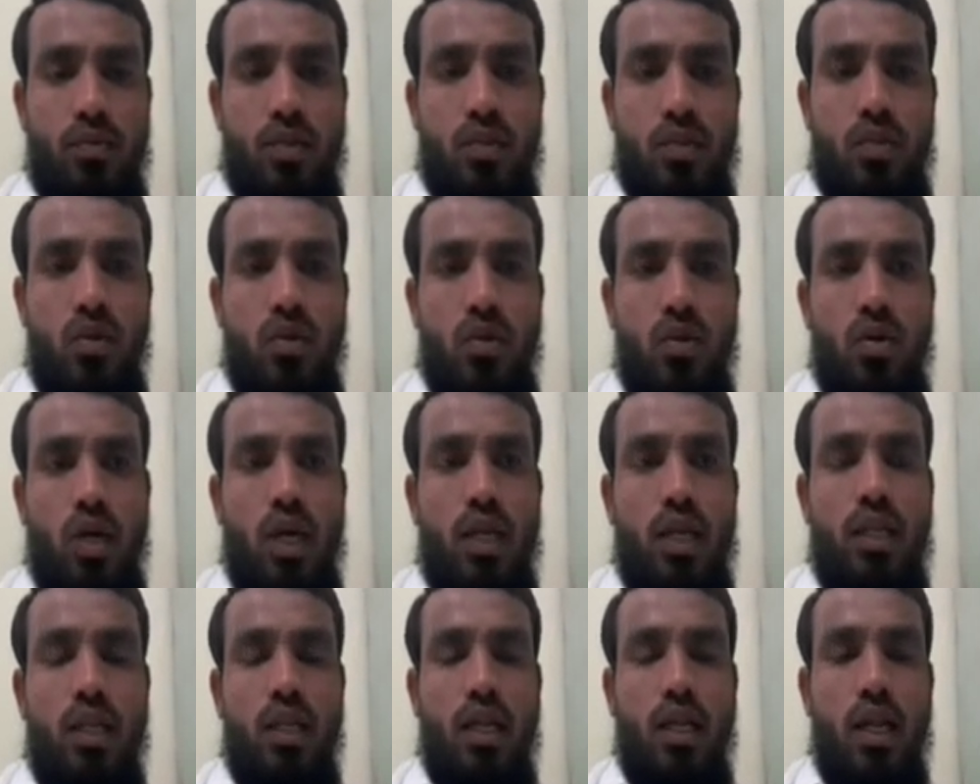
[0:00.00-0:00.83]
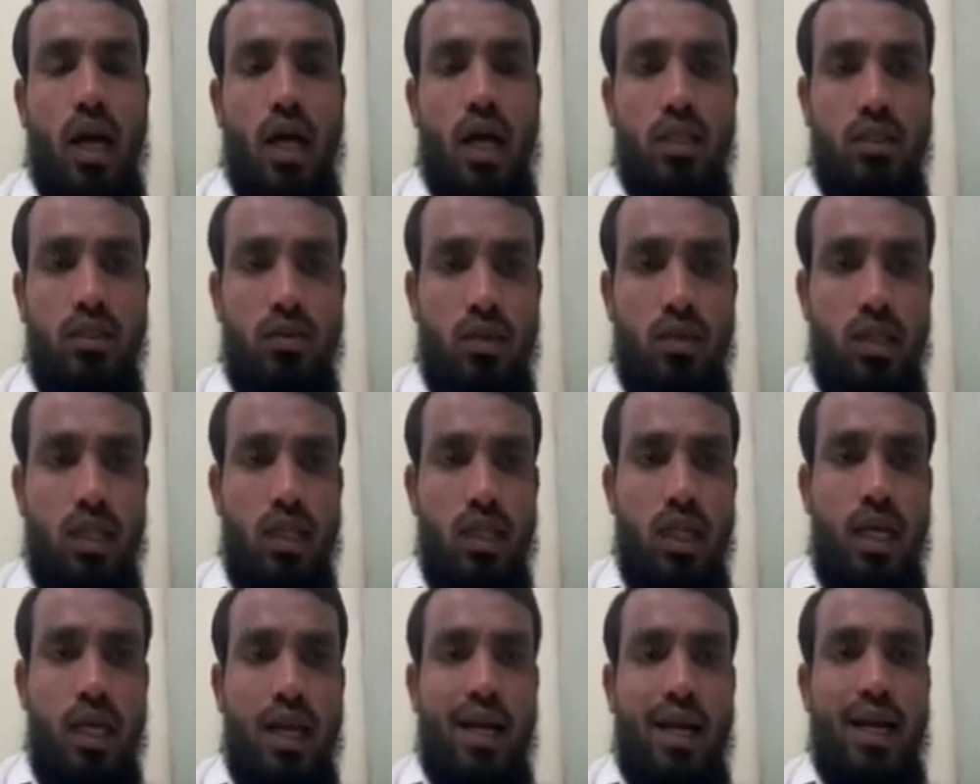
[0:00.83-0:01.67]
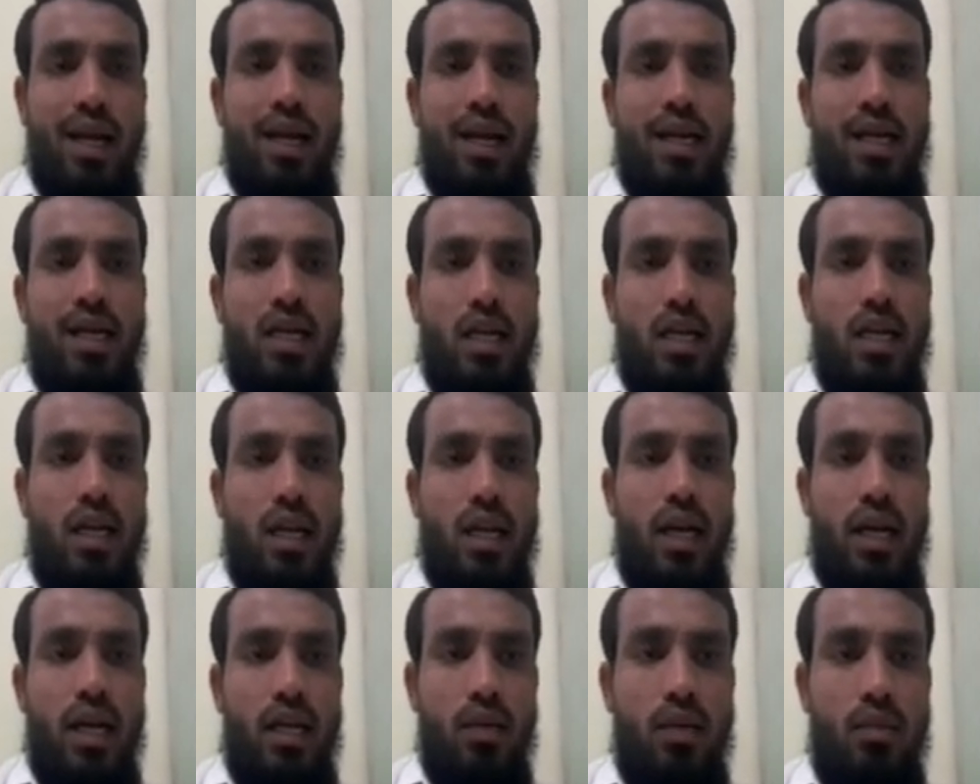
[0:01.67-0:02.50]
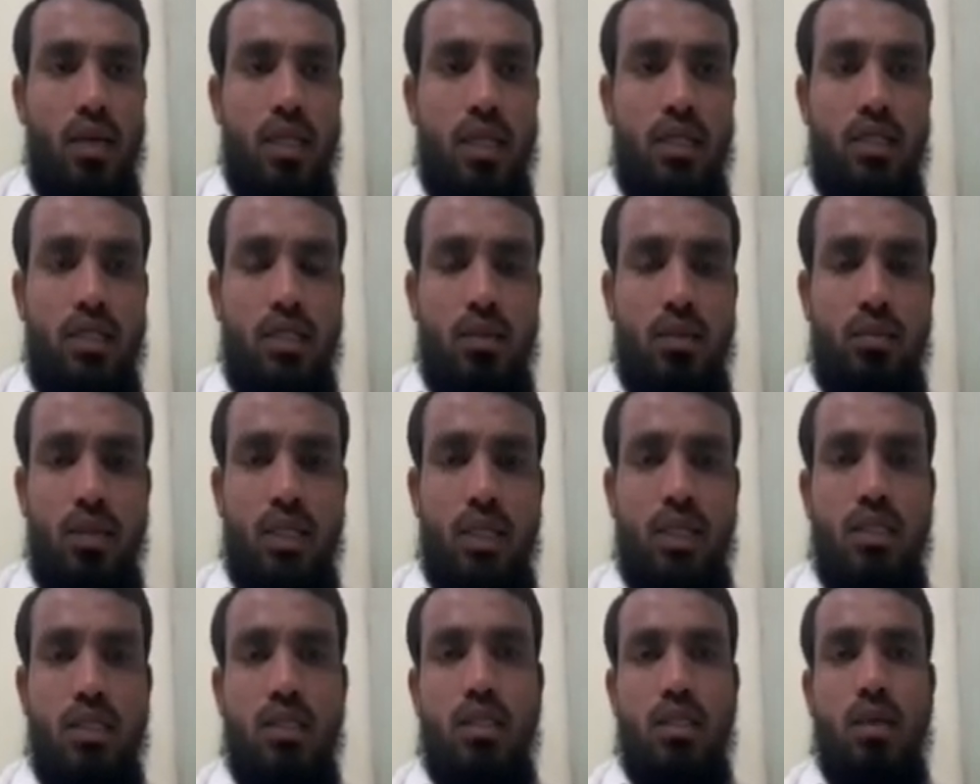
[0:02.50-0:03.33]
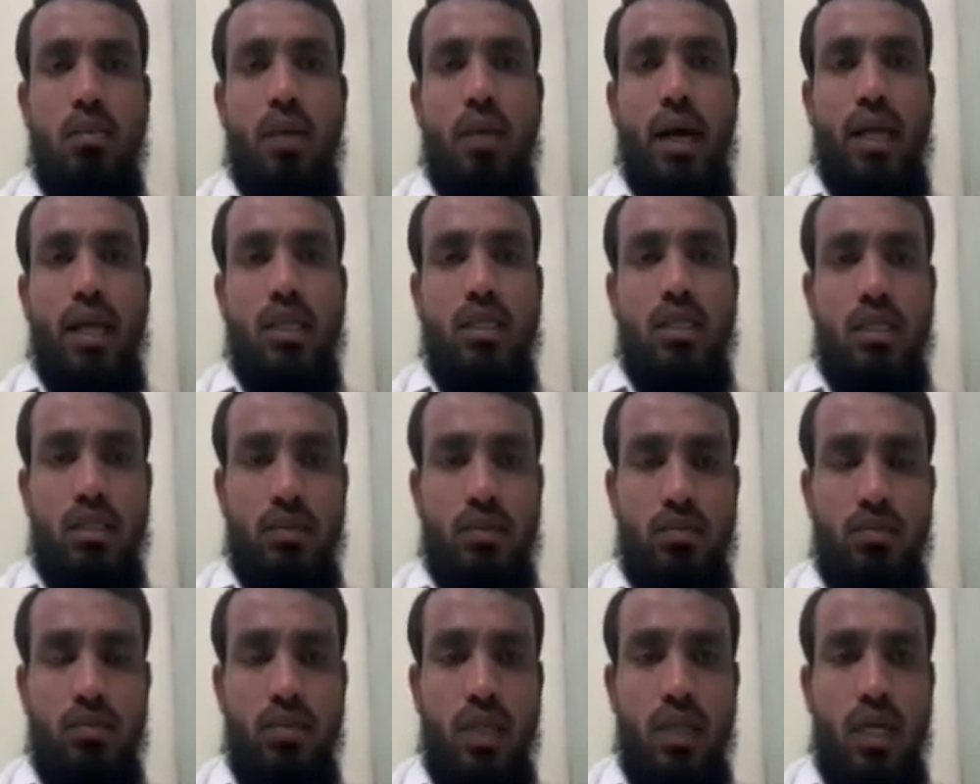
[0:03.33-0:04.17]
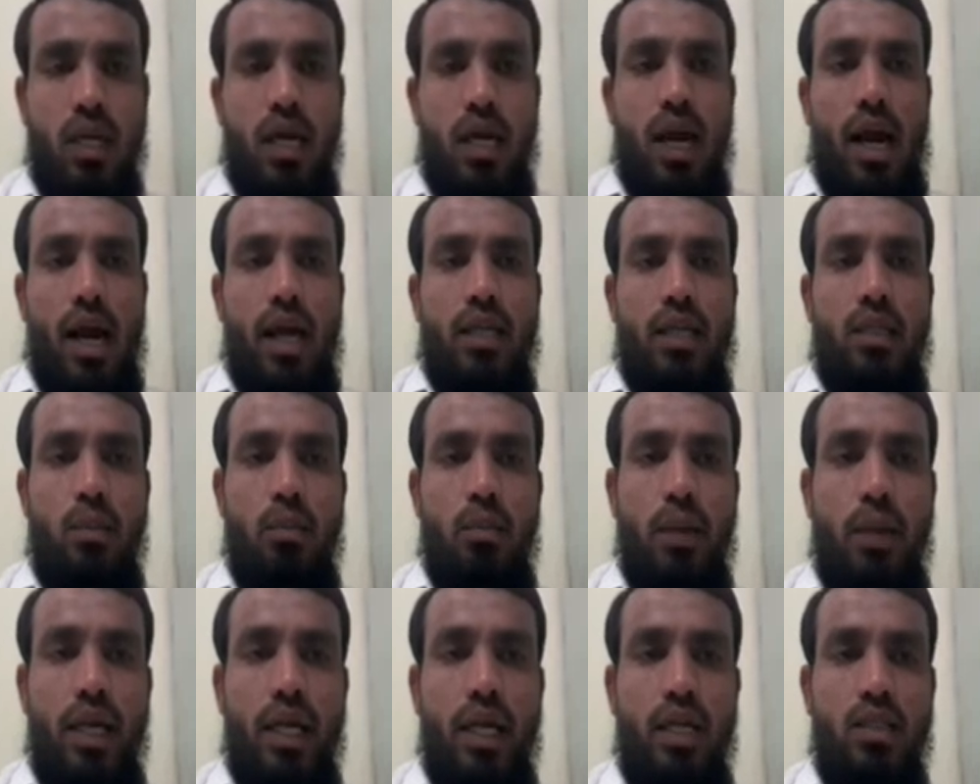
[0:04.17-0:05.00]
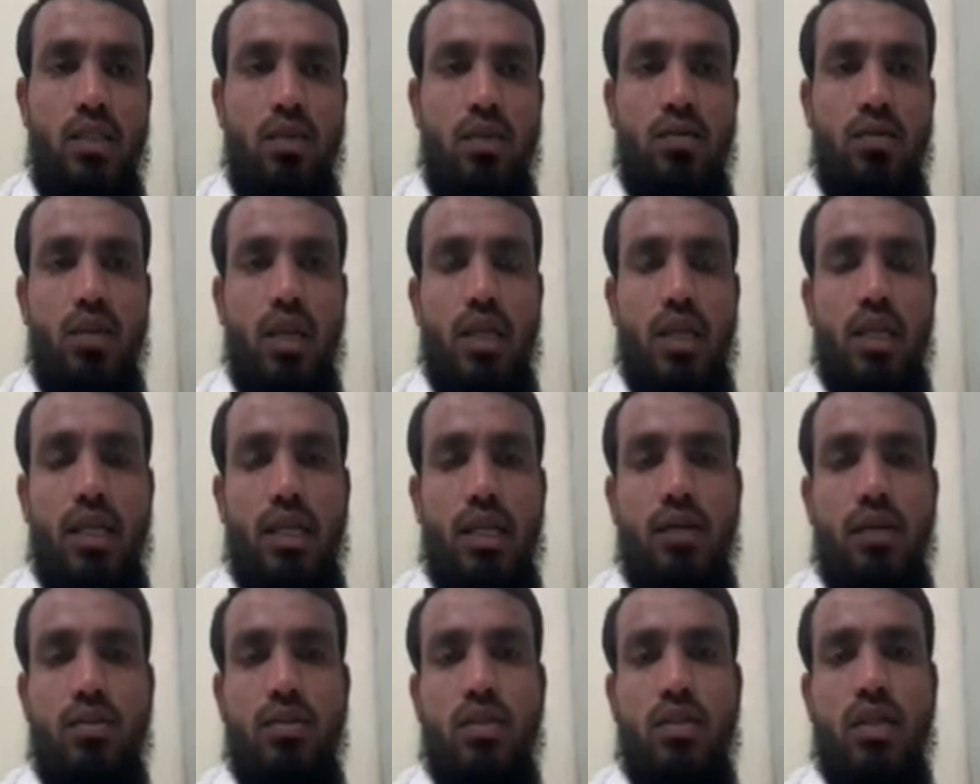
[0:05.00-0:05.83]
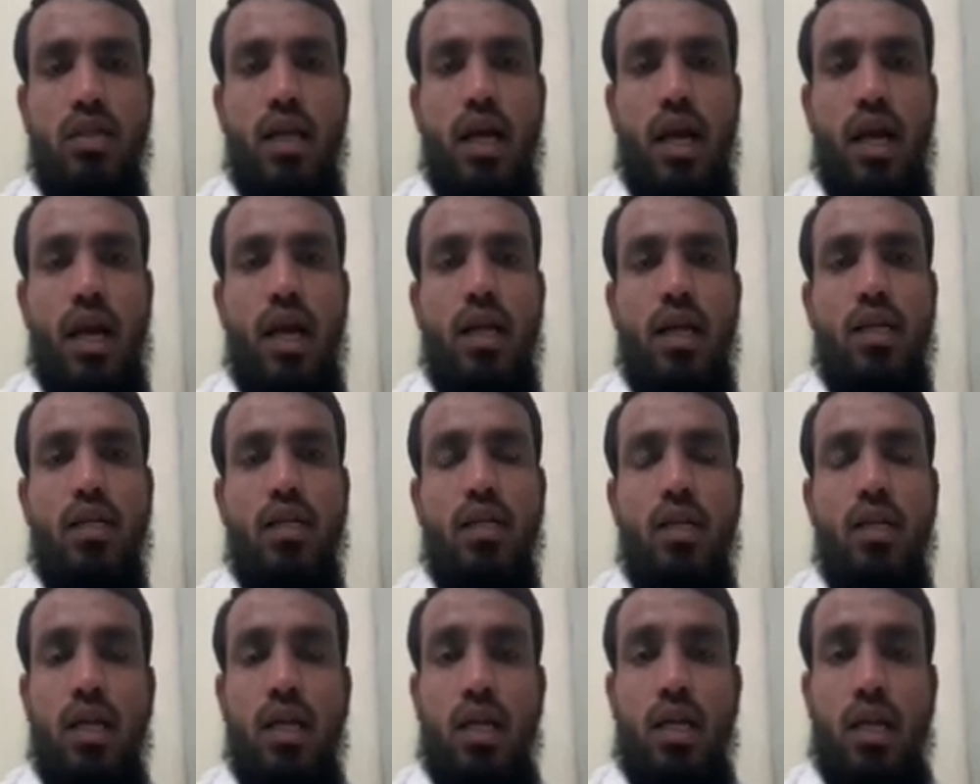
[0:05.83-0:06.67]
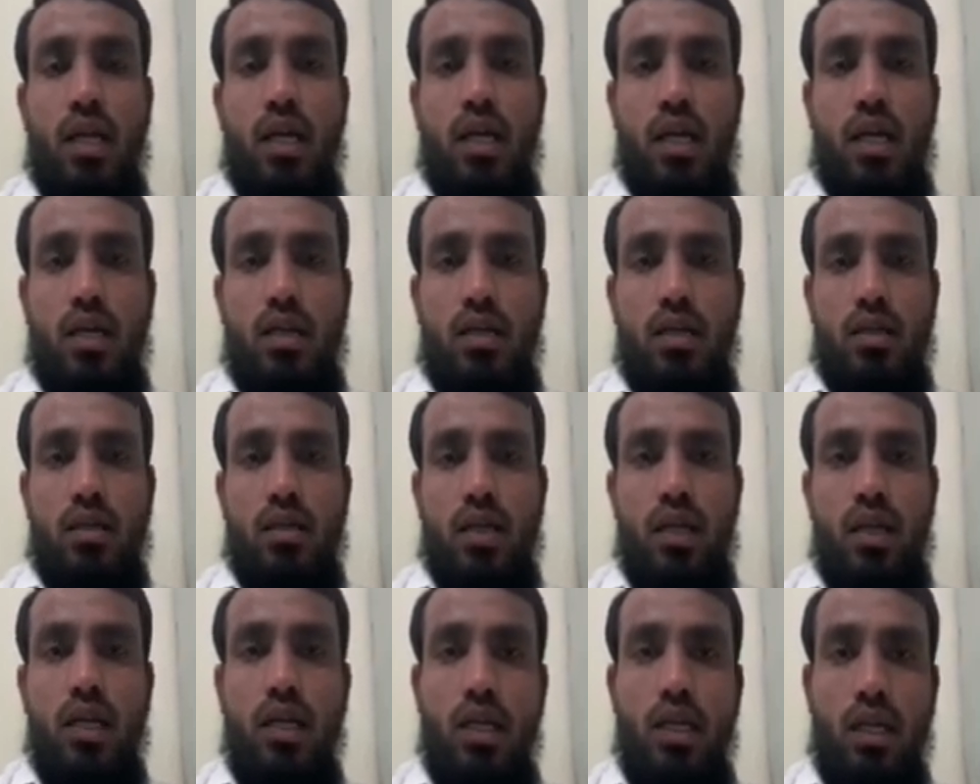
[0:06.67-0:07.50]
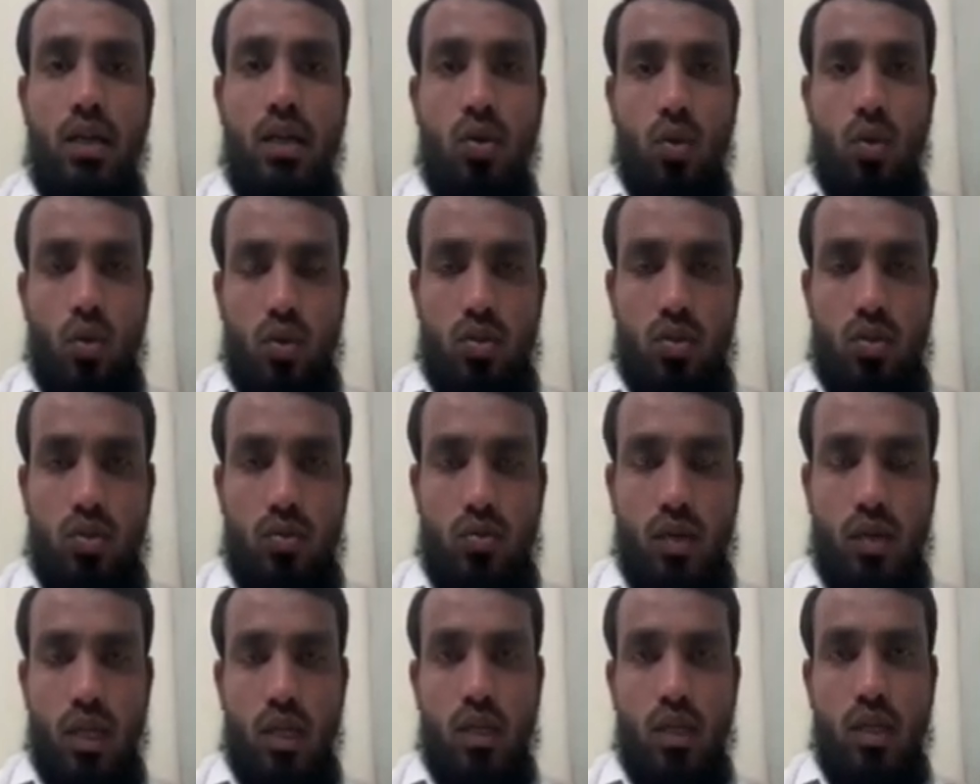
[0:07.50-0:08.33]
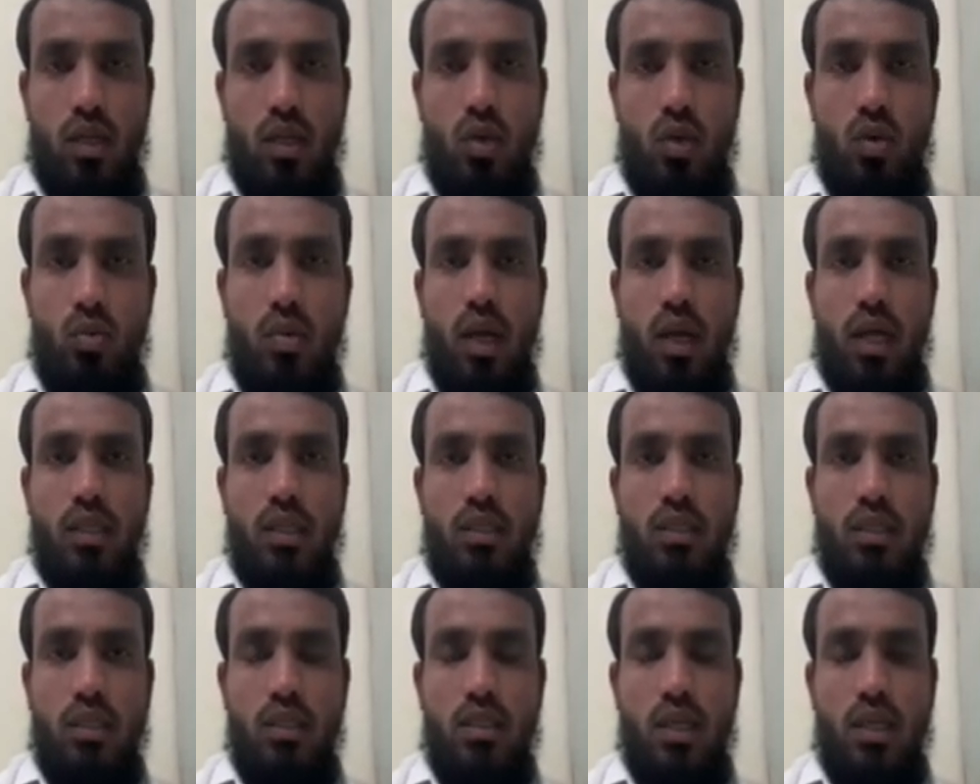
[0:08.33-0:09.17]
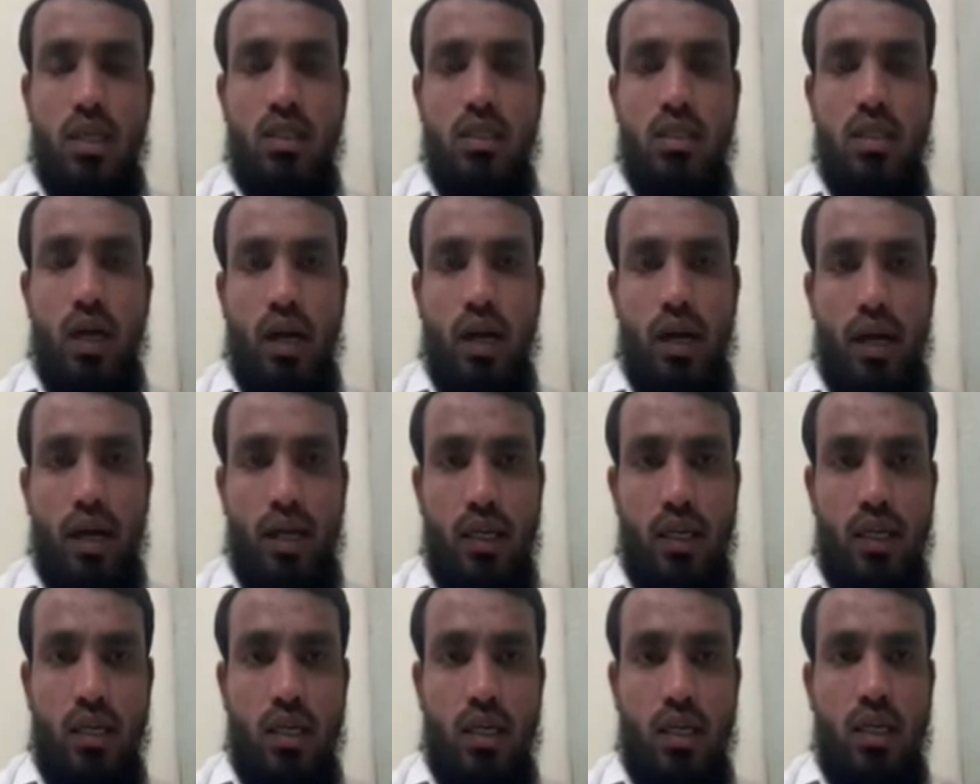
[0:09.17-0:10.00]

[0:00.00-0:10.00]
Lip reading: So, and the last one, interclary meristem, is the meristem at the base of the leaves and internodes, where the new branches are starting.